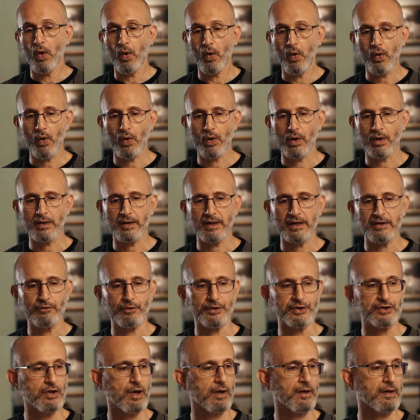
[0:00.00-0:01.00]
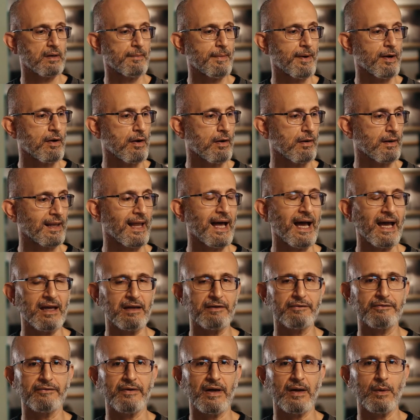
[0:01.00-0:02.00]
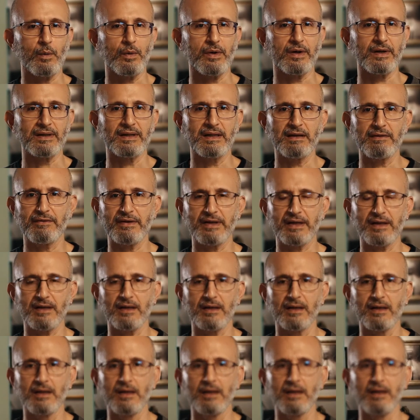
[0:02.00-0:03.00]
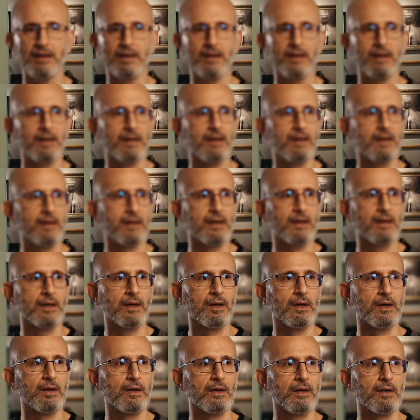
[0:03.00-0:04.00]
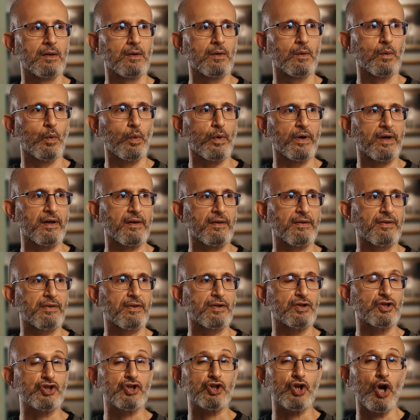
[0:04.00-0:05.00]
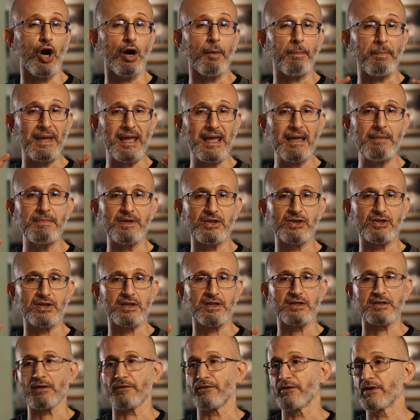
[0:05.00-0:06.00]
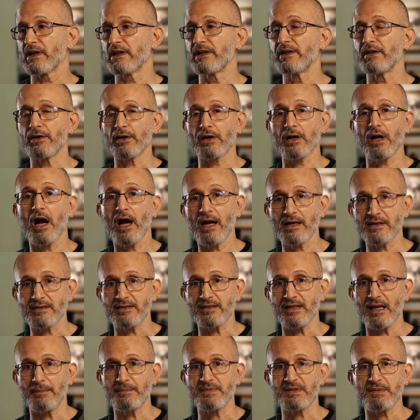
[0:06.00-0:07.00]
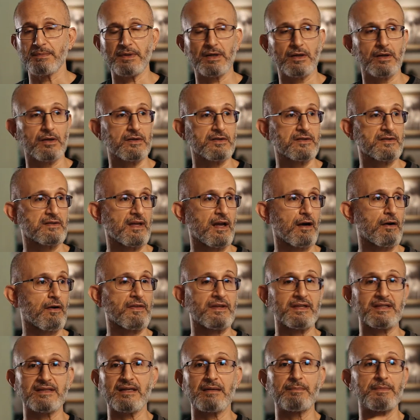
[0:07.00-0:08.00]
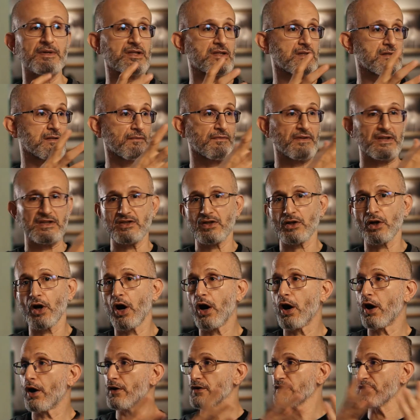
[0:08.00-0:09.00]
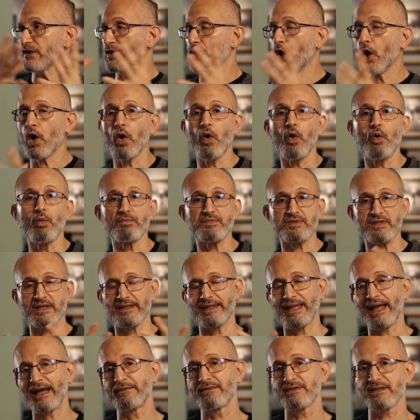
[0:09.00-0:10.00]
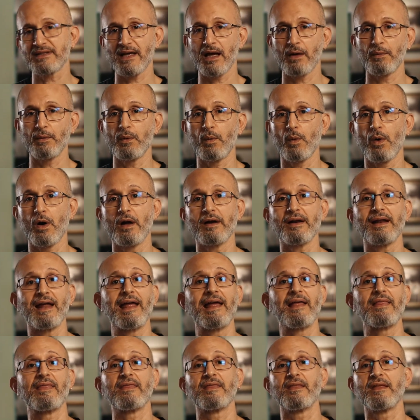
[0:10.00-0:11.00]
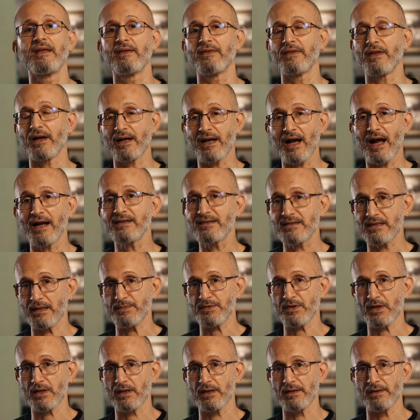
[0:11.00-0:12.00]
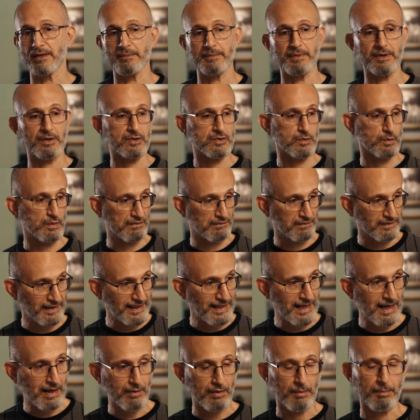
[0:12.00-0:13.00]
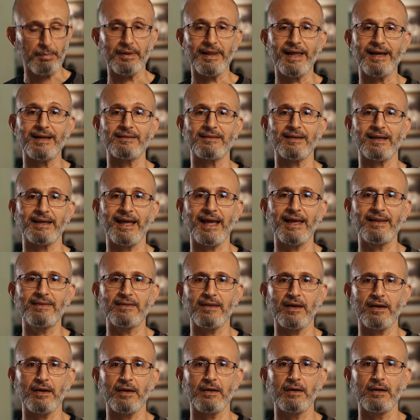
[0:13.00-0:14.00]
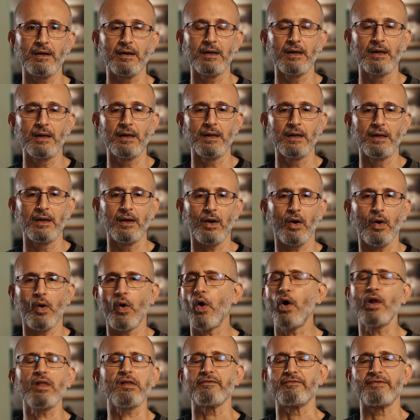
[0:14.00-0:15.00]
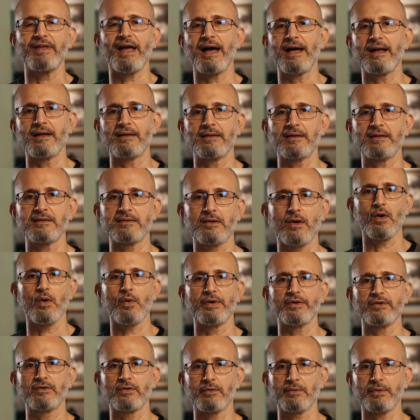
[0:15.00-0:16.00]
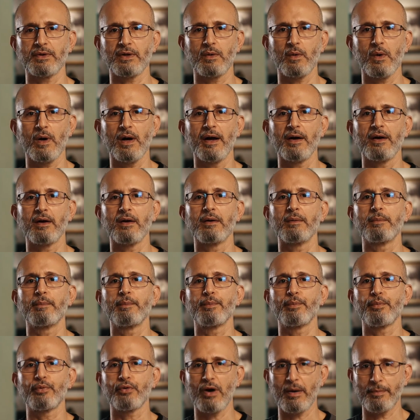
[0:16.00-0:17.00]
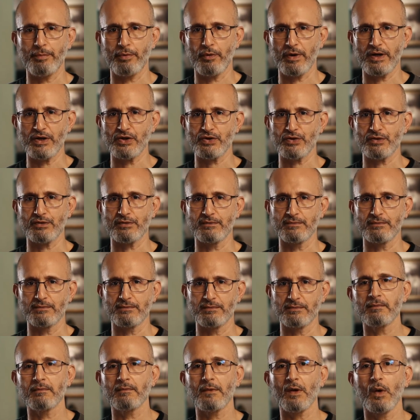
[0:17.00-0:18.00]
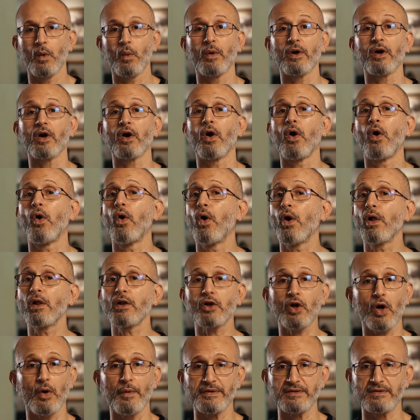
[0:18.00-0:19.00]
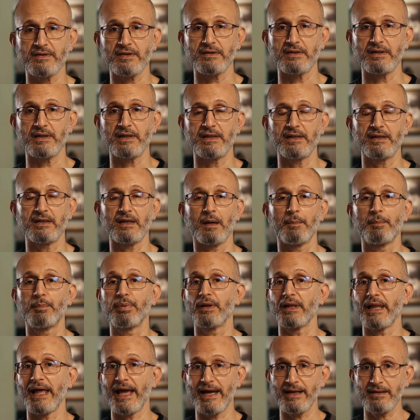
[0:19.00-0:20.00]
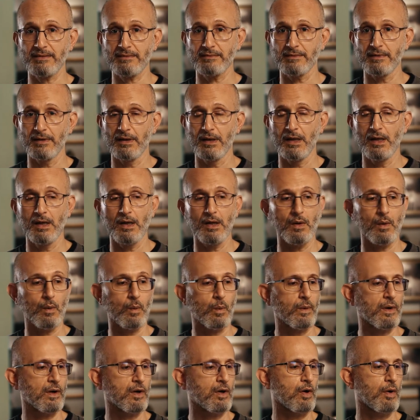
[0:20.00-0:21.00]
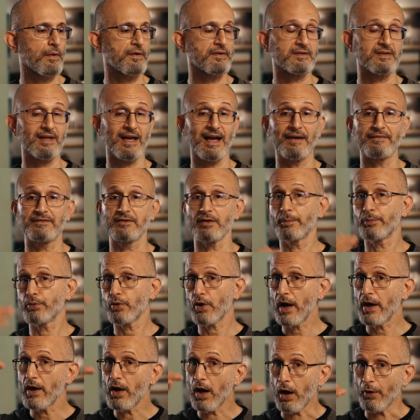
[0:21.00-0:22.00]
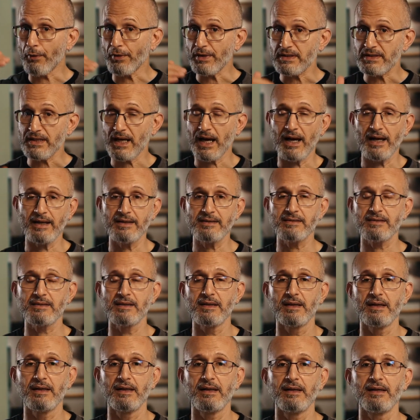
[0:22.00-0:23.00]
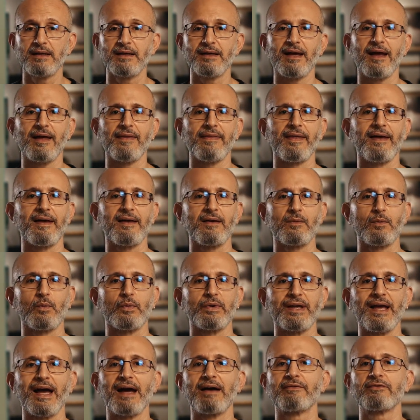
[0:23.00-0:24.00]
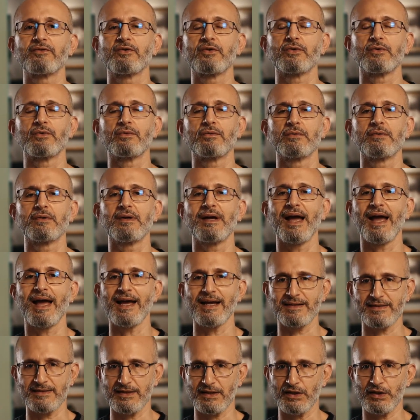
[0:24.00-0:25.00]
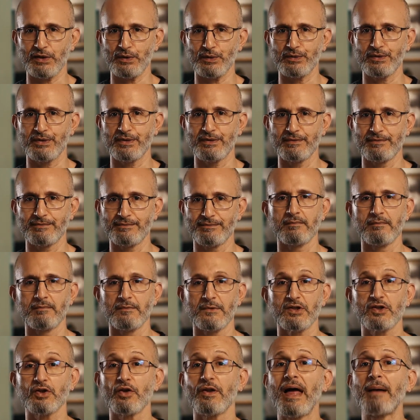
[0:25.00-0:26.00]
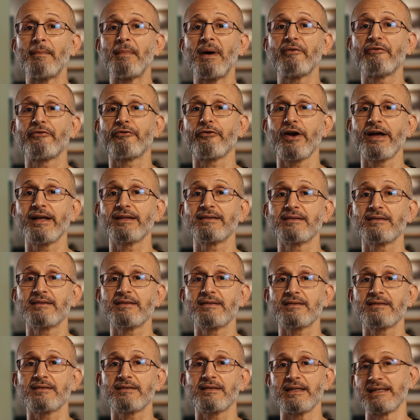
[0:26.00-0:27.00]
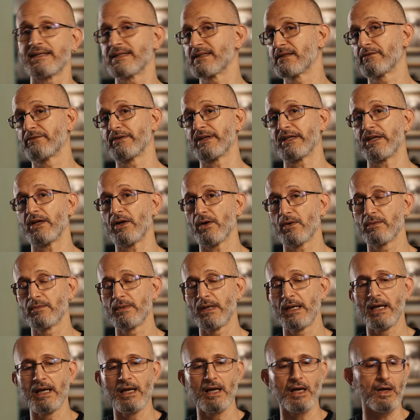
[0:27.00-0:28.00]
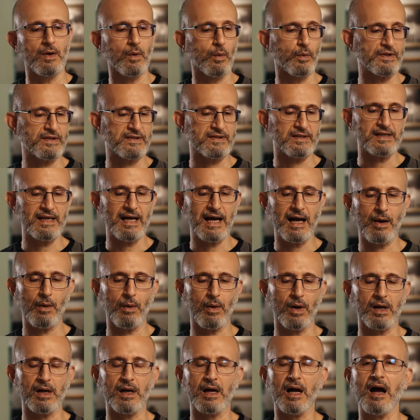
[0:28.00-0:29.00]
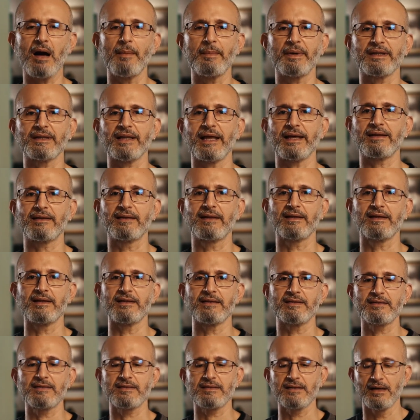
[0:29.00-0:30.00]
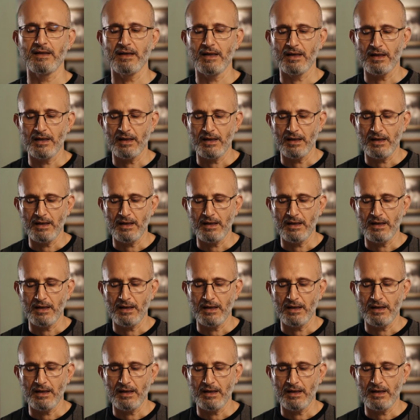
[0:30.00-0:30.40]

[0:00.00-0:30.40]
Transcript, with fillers: or if we're talking about our life and we're living with sharp images of clear concepts because there are these images of these cars and homes and lifestyle we want, and the concepts are clear because we've laid out a plan to get there. All of that going to require preparation. We're all going to need a plan we're going to have to prioritize, and then we have to execute. So that, my friends, is the video. We see how a comment like this,